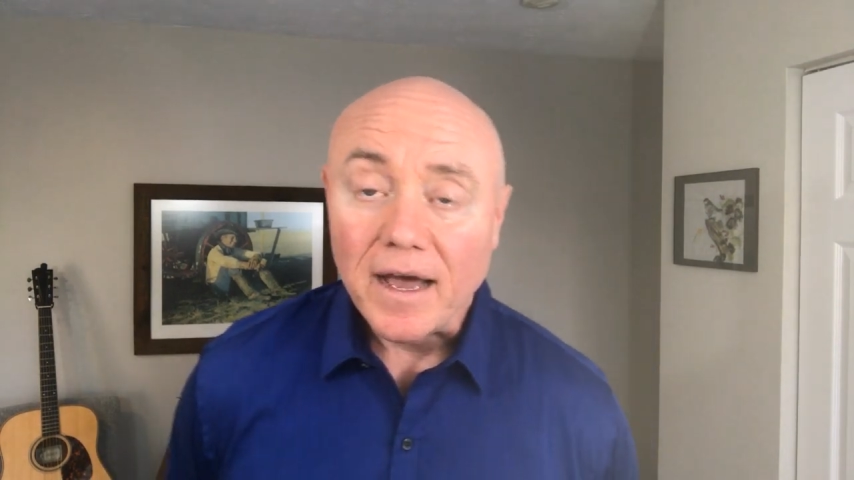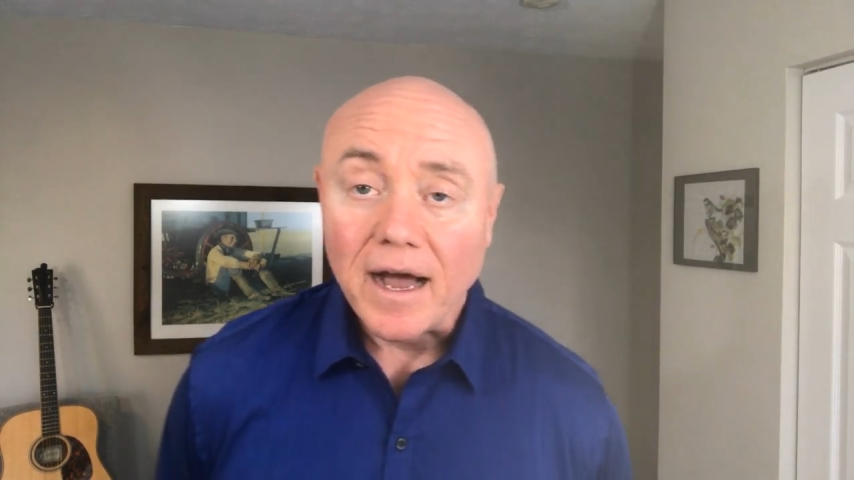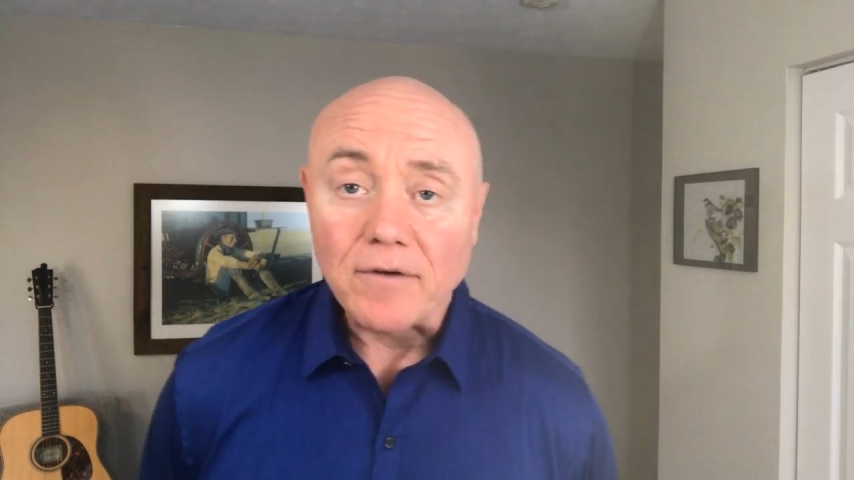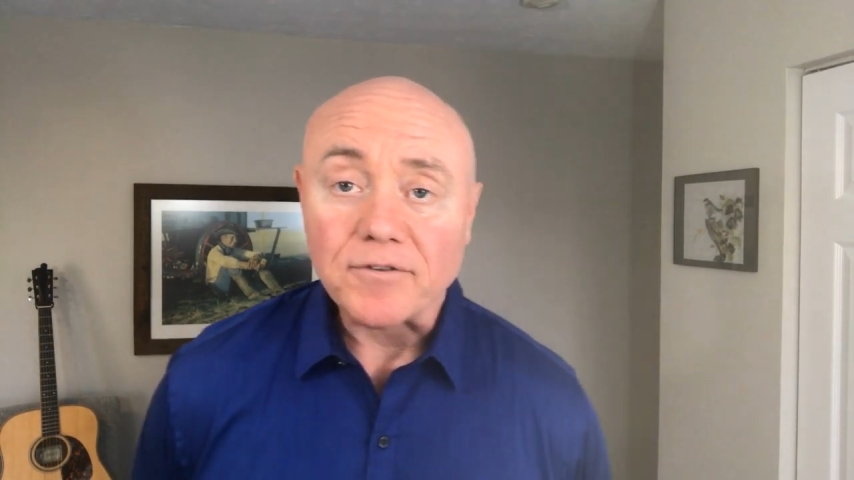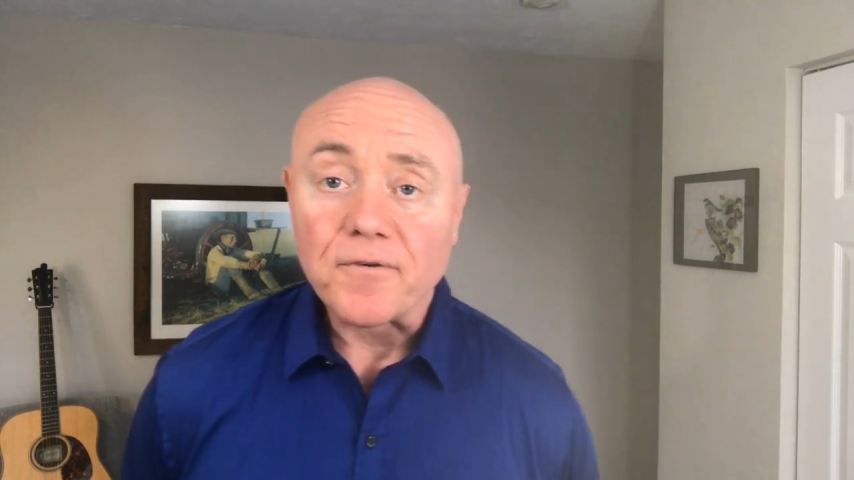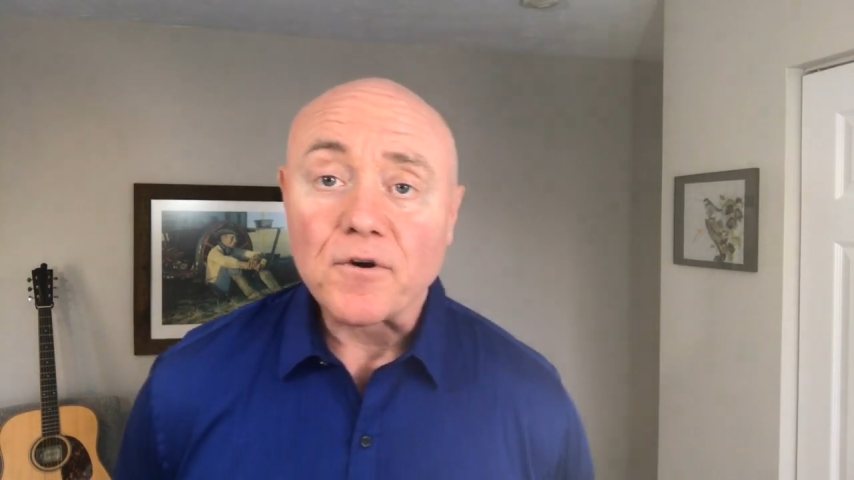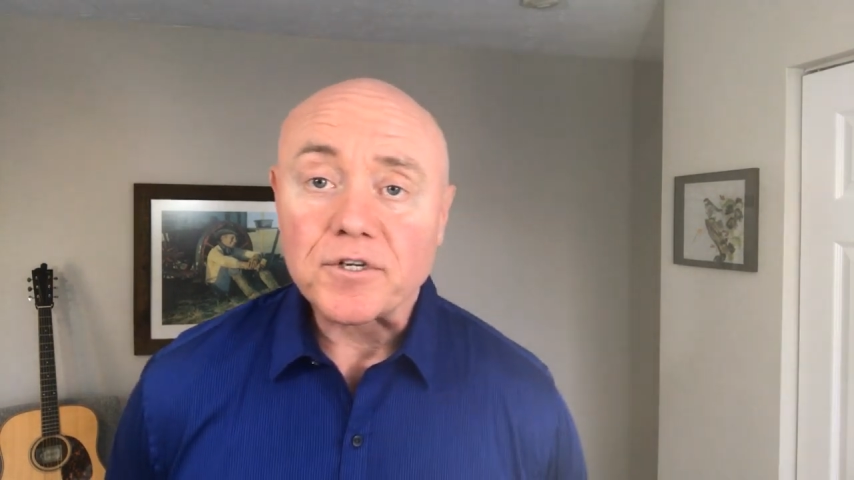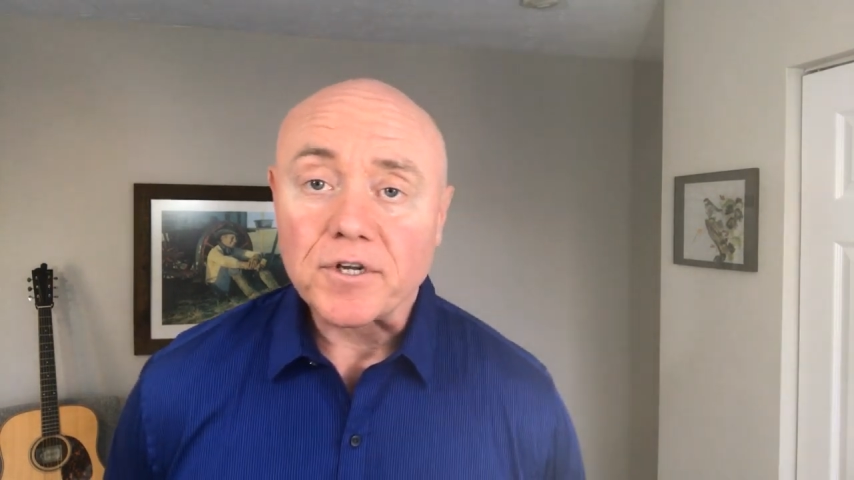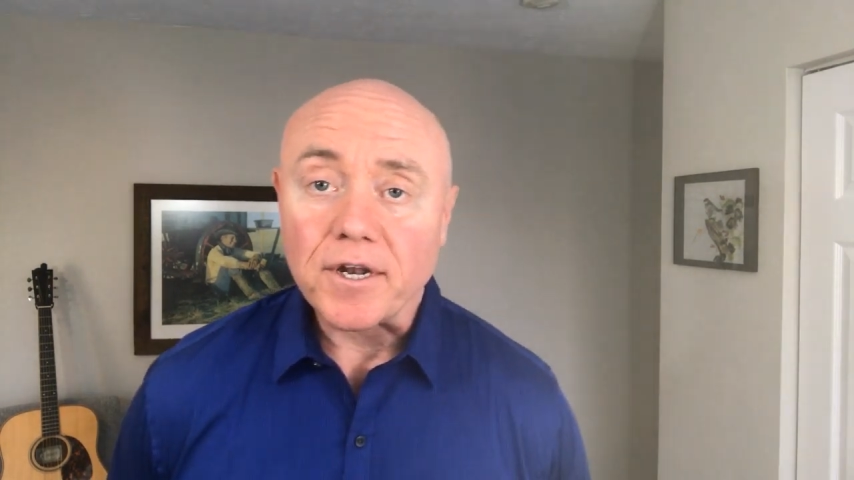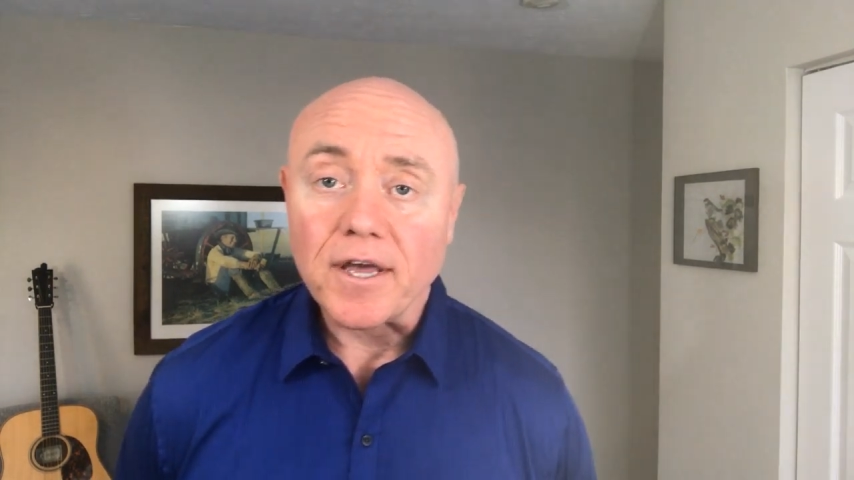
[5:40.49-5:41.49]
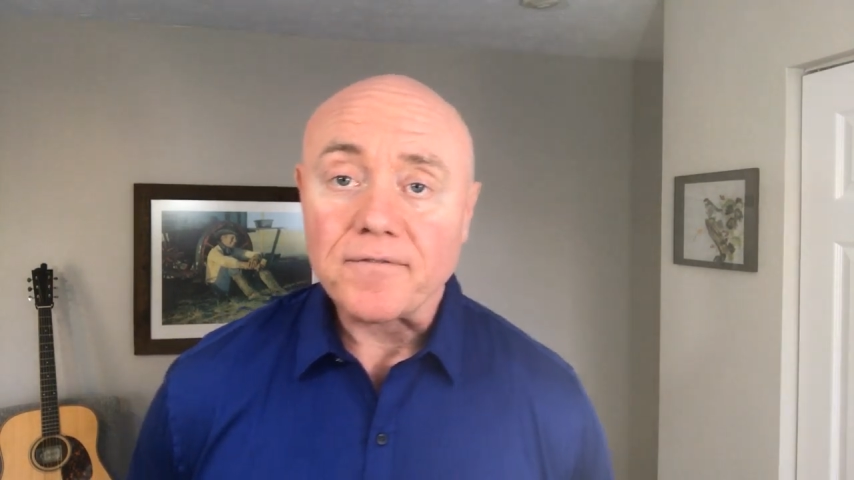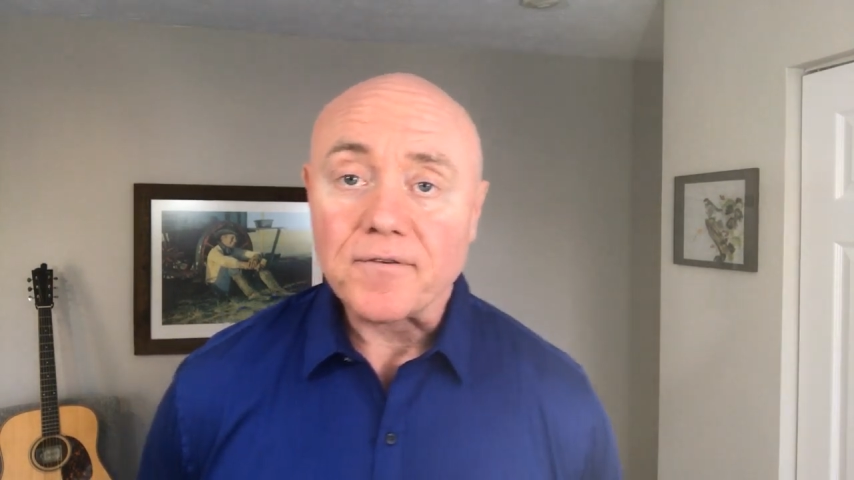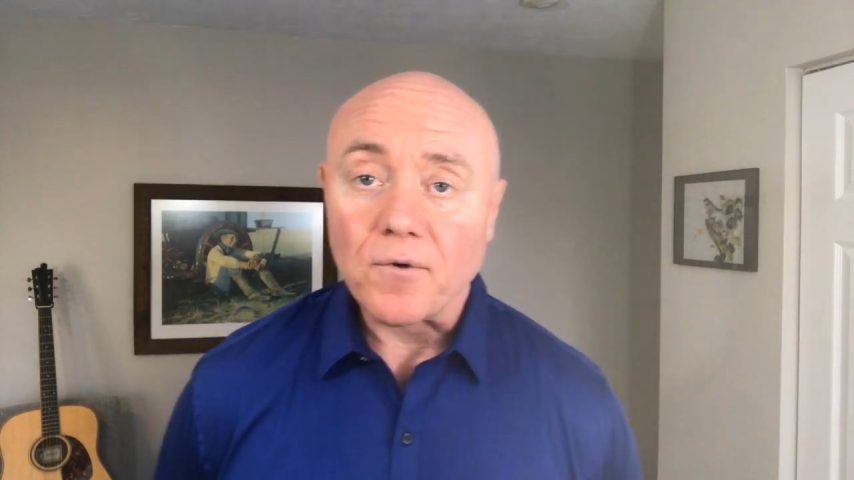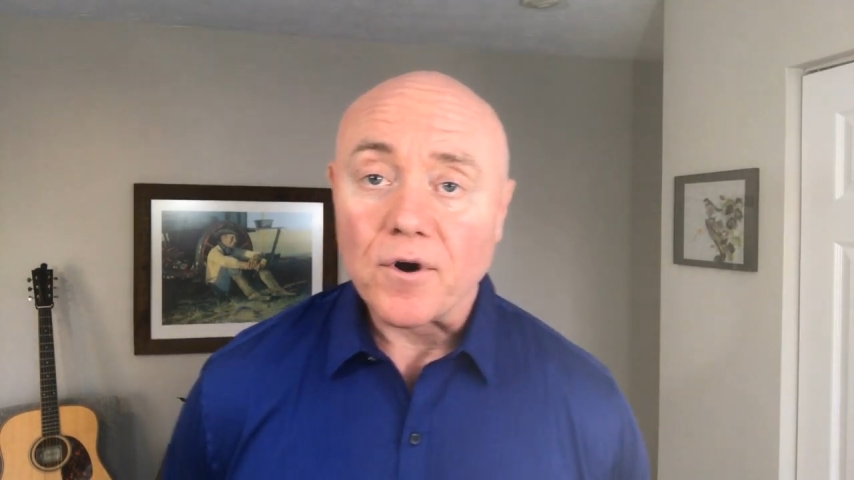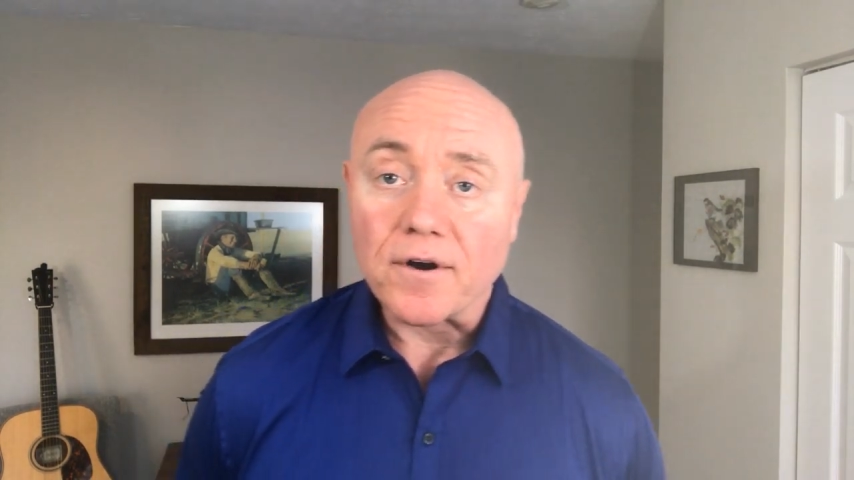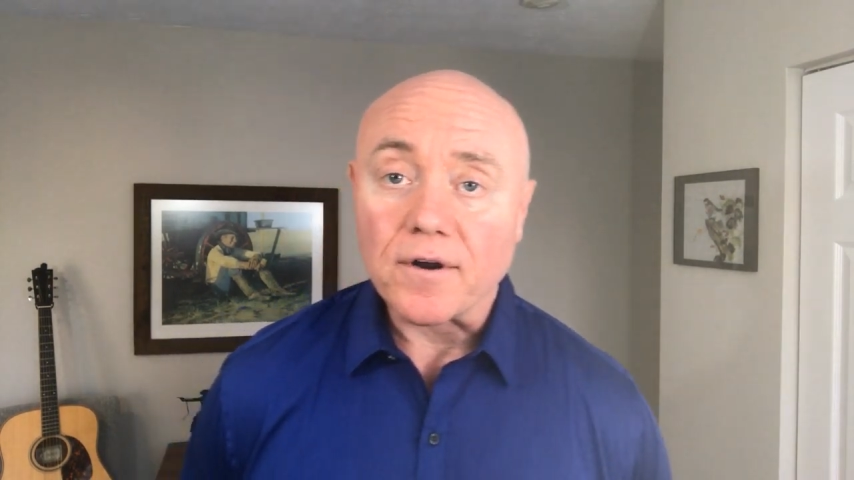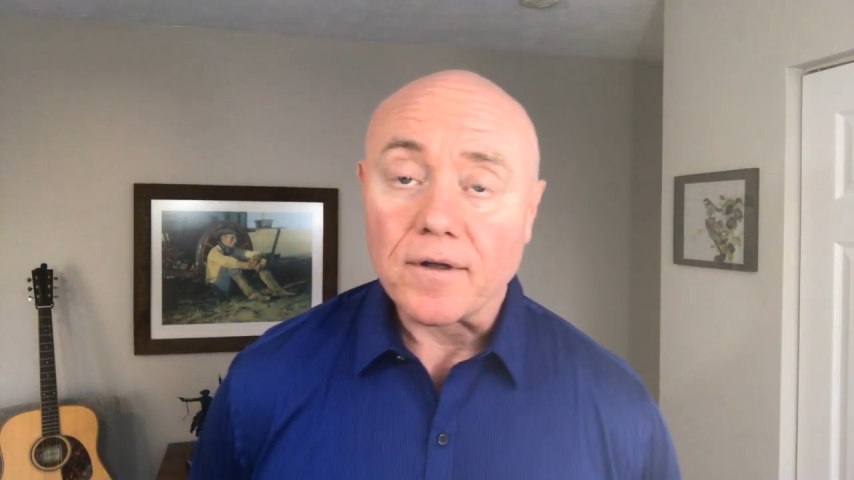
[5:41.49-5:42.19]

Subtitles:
I was fortunate enough to work